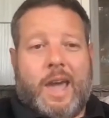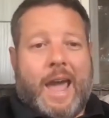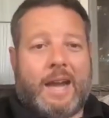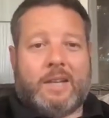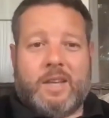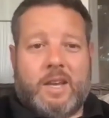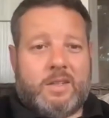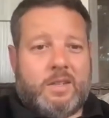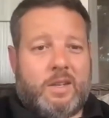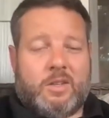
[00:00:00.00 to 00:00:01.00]

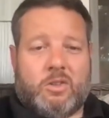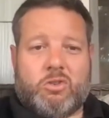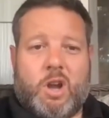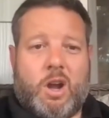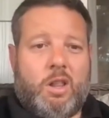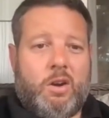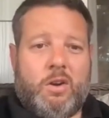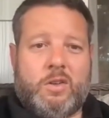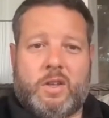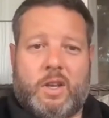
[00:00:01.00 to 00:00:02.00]
access to
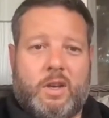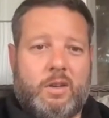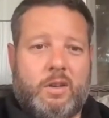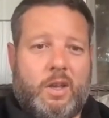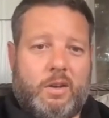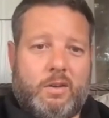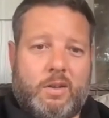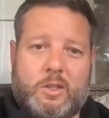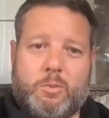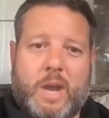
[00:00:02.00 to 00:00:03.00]
installers and
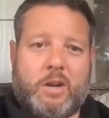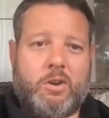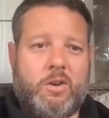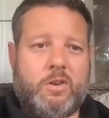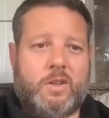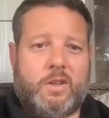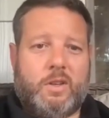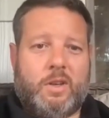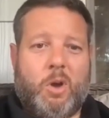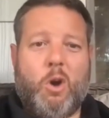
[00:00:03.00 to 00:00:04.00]
inspectors.
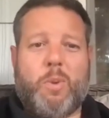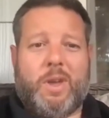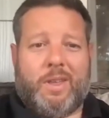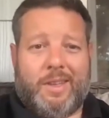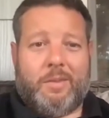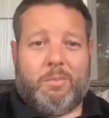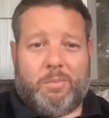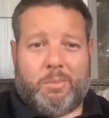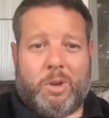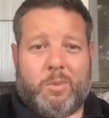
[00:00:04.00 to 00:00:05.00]
I'm hoping that
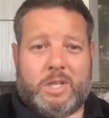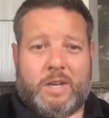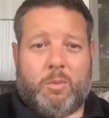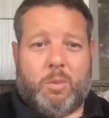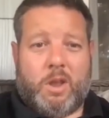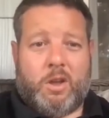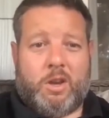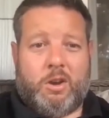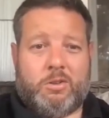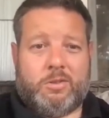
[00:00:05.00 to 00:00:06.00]
pretty much everybody
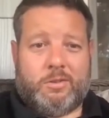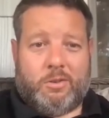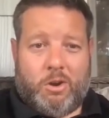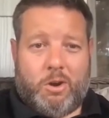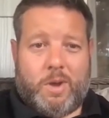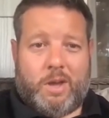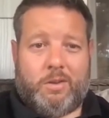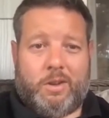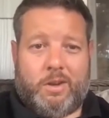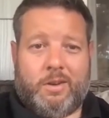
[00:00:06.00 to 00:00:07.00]
on here's heard
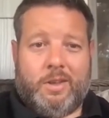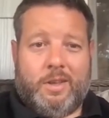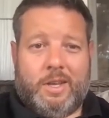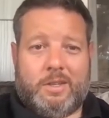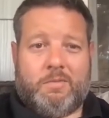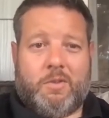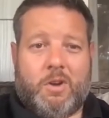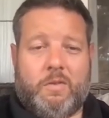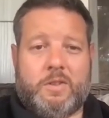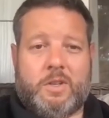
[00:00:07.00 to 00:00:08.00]
about and is
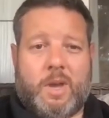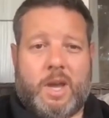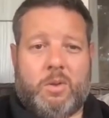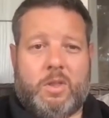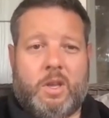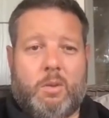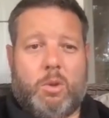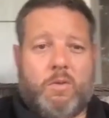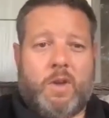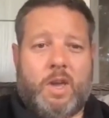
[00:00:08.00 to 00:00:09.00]
involved somehow with the
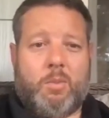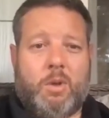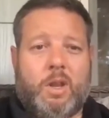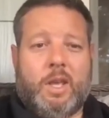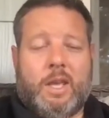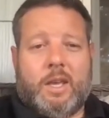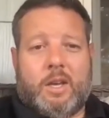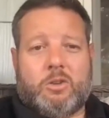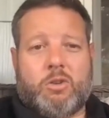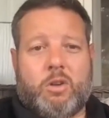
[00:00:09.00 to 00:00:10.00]
NWFA, but
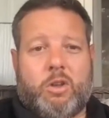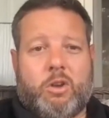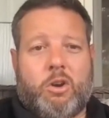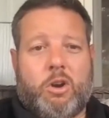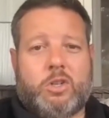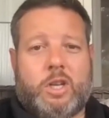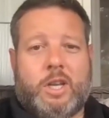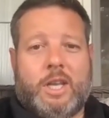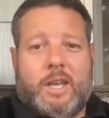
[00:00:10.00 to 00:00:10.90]
I strongly encourage it.